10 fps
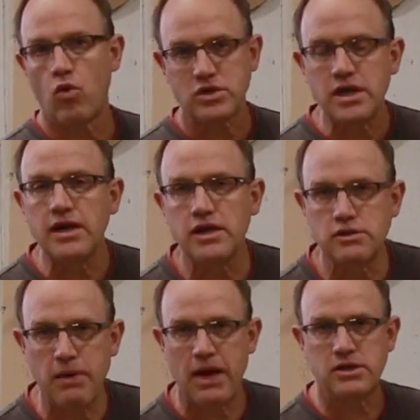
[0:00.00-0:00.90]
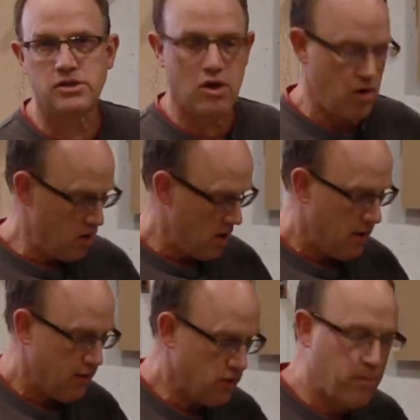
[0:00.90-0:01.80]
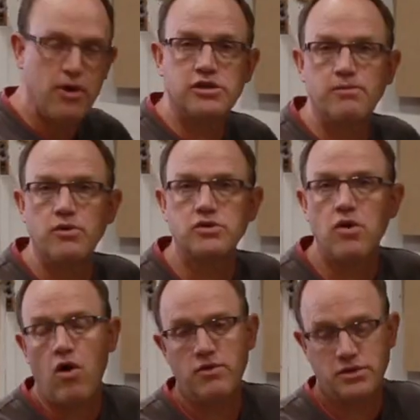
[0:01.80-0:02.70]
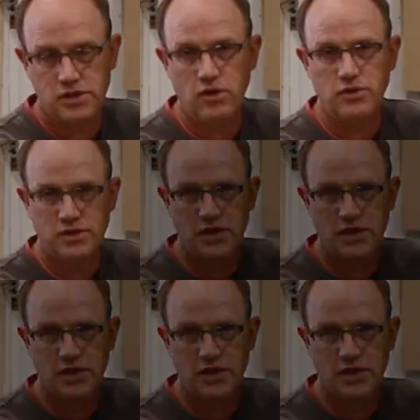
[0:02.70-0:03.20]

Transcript: or 10-inch bandsaw. The principles are still the